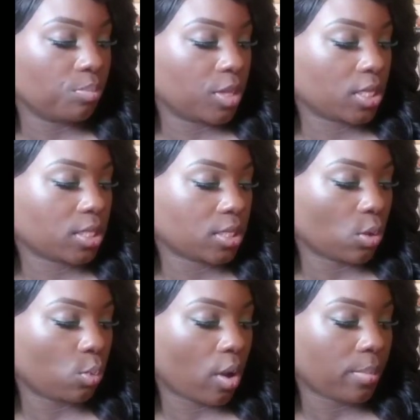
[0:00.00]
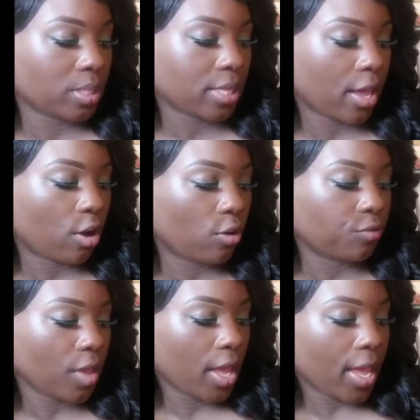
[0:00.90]
this is a woman's
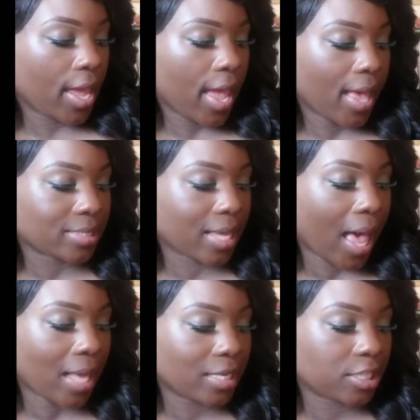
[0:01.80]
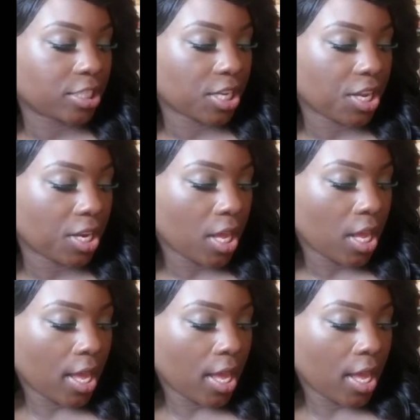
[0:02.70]
health. It has collagen,